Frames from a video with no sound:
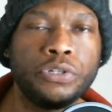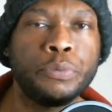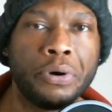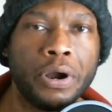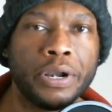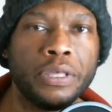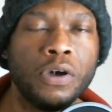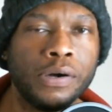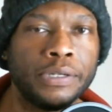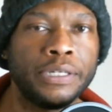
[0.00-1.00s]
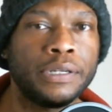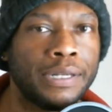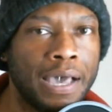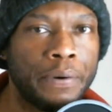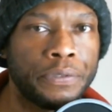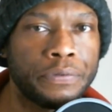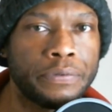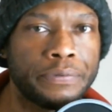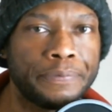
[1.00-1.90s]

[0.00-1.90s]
the party on an allowance.